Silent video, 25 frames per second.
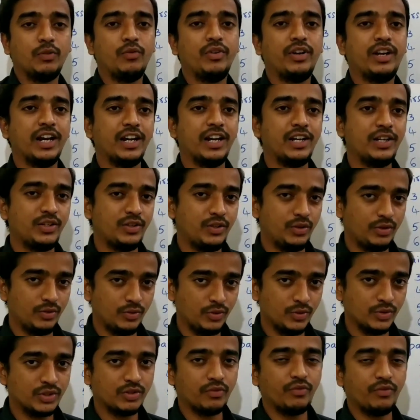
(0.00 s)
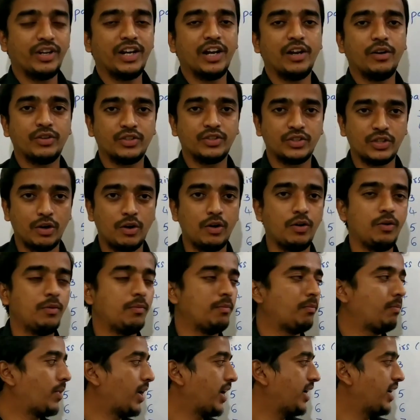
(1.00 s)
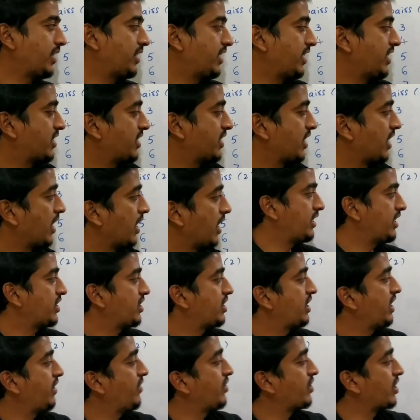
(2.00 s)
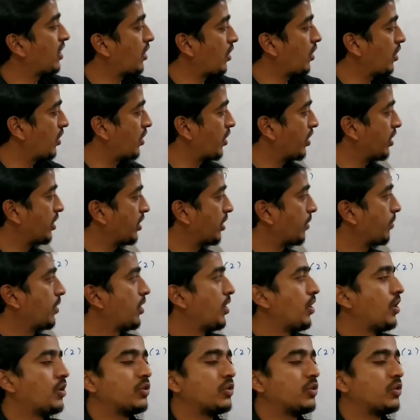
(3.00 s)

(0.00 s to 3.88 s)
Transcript: we can solve by this division algorithm.